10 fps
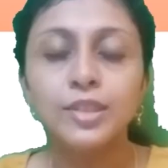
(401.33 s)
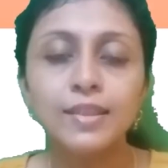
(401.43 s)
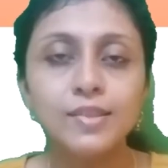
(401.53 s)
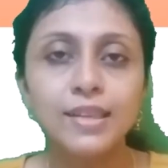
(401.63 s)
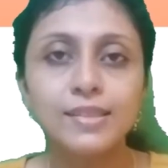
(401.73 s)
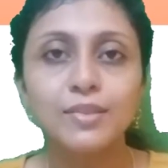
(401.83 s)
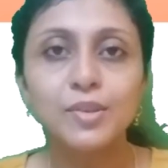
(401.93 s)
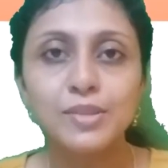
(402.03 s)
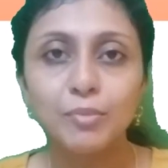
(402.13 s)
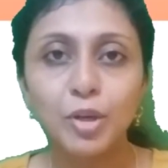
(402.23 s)
Today's lesson
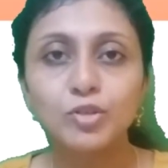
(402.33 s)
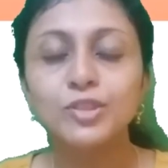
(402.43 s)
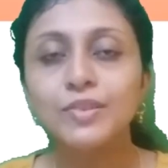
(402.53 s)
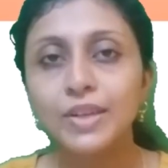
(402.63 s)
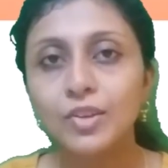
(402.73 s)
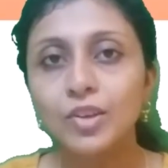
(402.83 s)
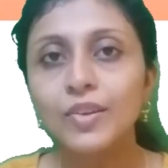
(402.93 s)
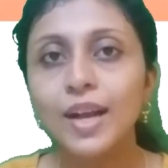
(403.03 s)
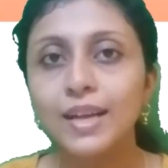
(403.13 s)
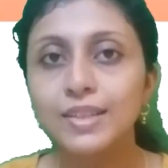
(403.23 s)
was about the regular
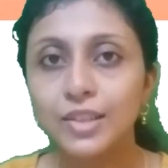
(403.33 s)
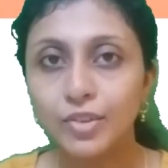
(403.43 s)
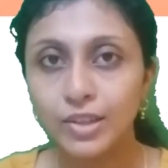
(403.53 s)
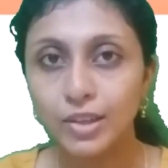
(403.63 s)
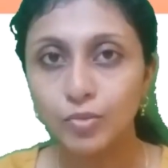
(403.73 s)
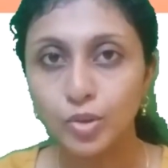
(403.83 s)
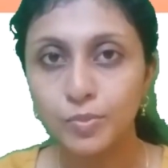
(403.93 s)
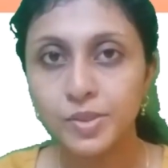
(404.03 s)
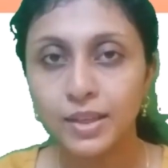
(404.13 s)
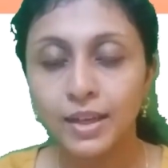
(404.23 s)
and irregular
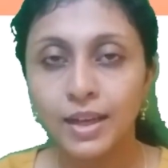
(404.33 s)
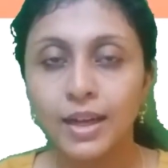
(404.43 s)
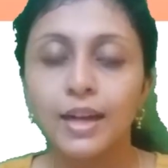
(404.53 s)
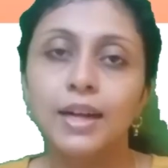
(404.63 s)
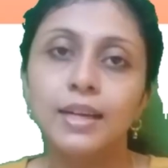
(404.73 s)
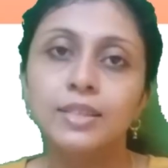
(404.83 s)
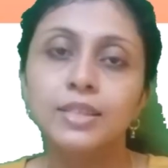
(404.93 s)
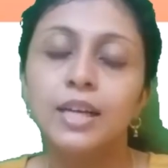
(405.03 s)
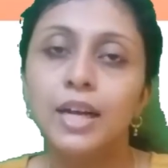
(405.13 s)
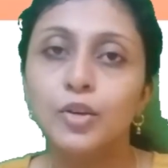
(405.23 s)
verbs, and
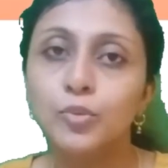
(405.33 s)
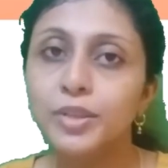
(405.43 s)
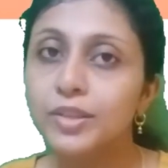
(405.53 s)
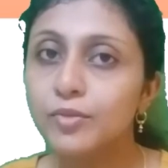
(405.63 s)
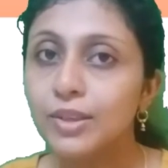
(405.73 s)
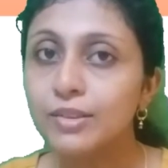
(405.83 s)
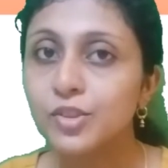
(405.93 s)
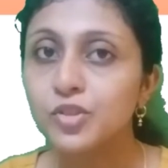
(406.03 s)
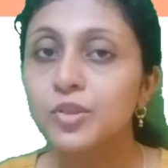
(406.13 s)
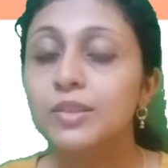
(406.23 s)
I hope that you have
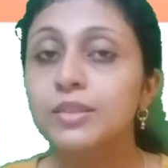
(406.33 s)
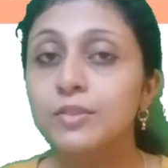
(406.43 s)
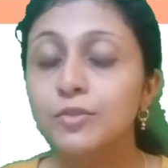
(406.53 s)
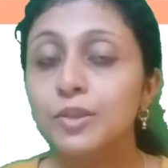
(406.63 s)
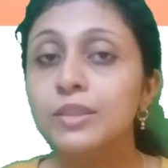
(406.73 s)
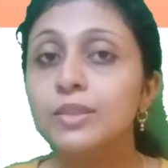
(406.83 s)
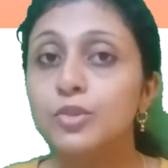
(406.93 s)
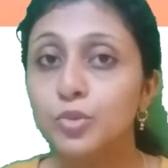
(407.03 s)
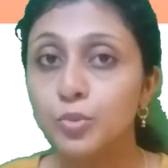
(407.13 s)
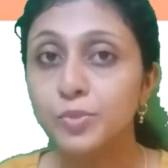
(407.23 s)
understood the different
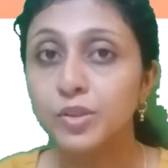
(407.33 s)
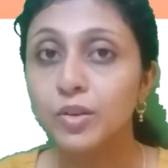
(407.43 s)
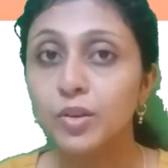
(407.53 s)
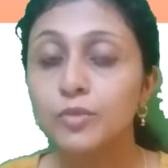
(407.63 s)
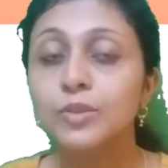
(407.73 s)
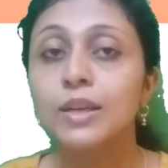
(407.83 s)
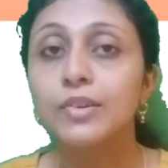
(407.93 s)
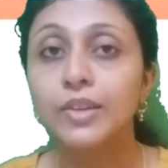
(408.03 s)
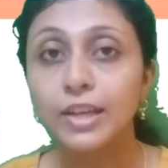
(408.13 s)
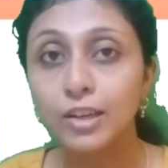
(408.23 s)
groups of
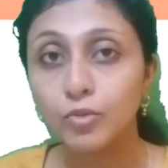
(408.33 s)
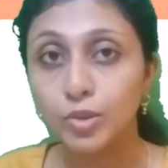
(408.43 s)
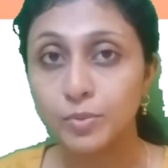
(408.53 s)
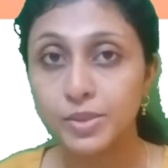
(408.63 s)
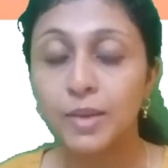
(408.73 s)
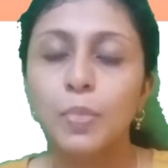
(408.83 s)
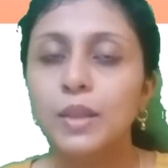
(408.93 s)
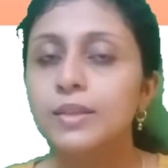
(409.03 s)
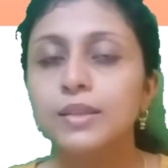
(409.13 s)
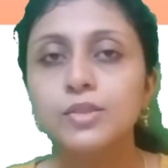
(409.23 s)
irregular verbs.
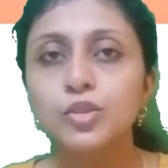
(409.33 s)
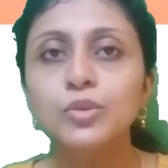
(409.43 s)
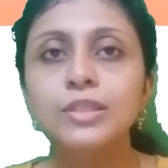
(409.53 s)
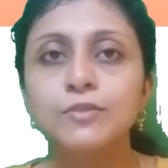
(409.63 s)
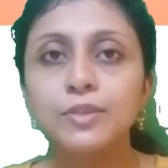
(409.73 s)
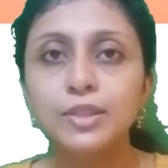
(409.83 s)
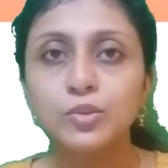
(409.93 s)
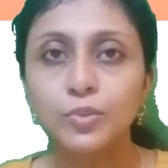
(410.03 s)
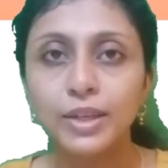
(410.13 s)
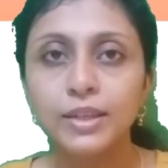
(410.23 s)
There is no definite
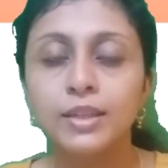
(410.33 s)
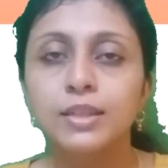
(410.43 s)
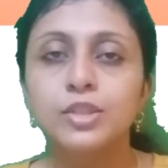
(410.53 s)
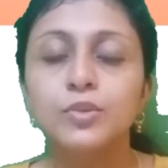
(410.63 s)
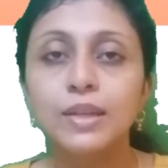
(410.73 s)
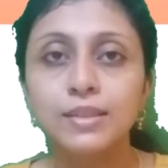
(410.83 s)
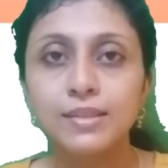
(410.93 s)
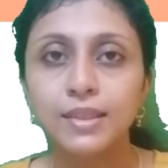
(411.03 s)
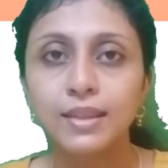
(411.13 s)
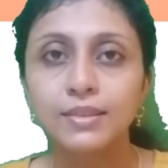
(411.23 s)
way to
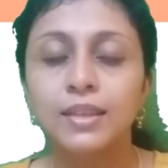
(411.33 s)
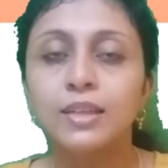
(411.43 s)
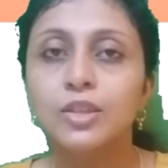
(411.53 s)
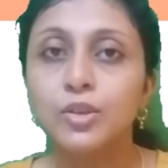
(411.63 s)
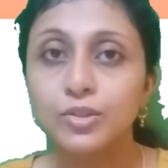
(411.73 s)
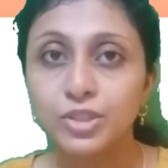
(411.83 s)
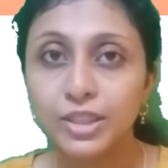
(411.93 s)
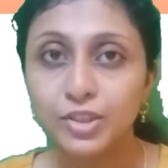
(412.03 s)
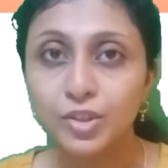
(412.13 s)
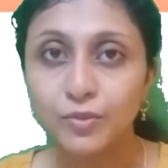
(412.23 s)
understand the
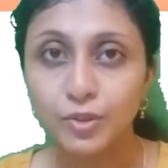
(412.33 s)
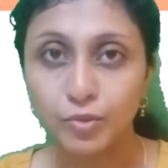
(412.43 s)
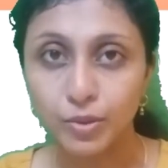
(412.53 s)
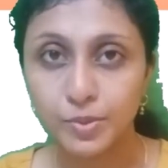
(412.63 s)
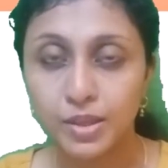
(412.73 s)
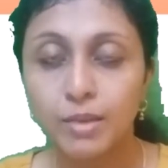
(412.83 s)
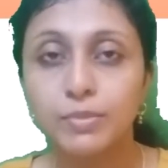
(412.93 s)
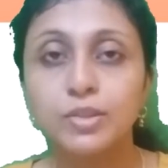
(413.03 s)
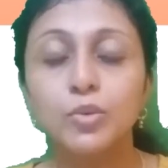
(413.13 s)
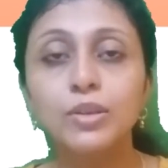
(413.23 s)
conjugation of the verbs,
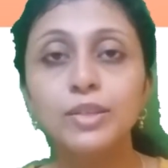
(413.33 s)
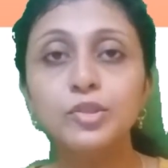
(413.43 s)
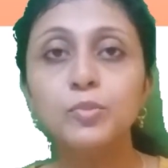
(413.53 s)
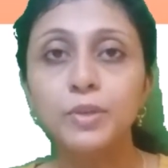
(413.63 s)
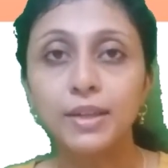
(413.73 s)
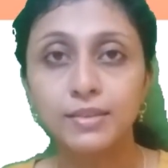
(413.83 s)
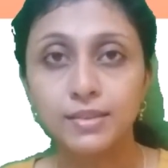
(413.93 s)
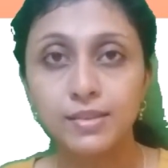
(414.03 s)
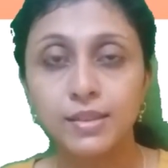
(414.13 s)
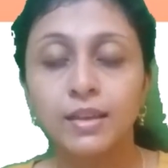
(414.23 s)
but only through
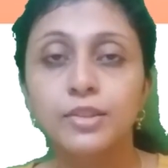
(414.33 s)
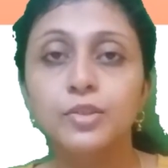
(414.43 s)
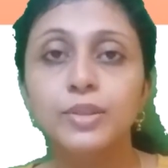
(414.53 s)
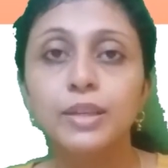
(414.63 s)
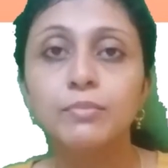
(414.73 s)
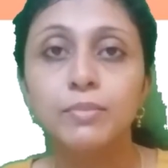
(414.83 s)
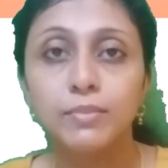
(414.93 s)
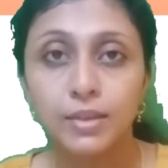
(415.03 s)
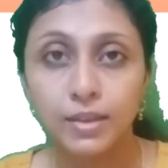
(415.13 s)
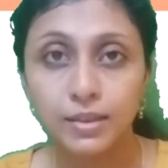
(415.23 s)
practice you can
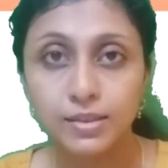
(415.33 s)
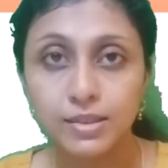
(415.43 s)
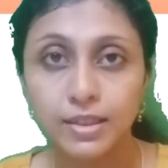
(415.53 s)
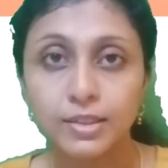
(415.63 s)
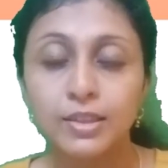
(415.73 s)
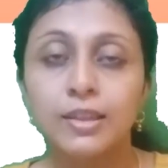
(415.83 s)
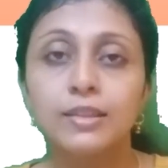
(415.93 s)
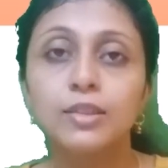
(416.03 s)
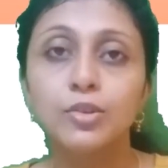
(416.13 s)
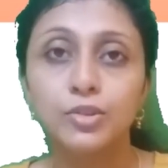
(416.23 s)
understand
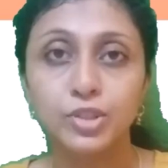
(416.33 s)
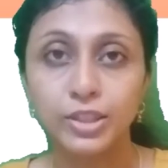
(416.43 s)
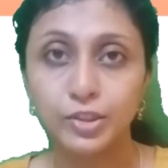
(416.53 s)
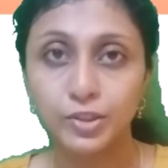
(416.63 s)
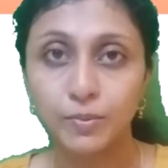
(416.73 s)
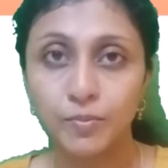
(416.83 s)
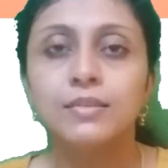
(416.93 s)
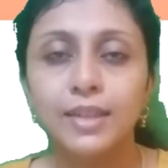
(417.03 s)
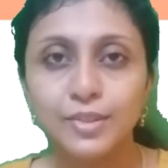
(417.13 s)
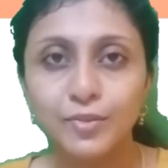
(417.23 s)
the conjugation.
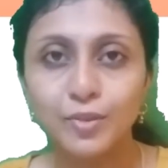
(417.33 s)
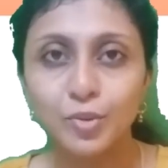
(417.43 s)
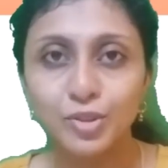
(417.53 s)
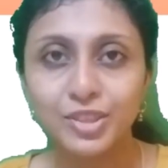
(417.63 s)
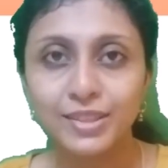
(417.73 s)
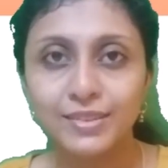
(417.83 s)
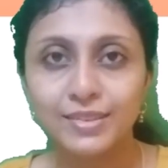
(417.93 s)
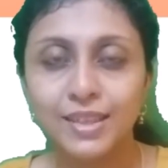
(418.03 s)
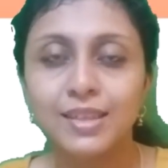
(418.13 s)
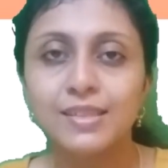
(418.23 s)
Thank you for watching.
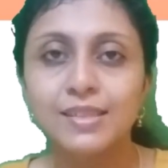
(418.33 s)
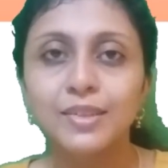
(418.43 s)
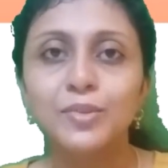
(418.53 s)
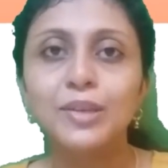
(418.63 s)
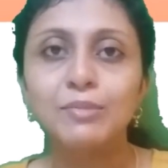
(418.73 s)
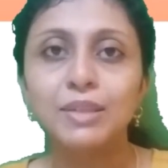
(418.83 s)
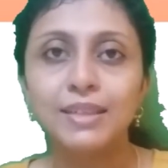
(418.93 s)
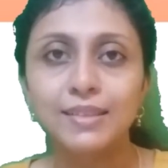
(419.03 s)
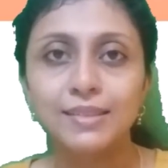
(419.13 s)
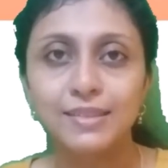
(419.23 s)
See you in my next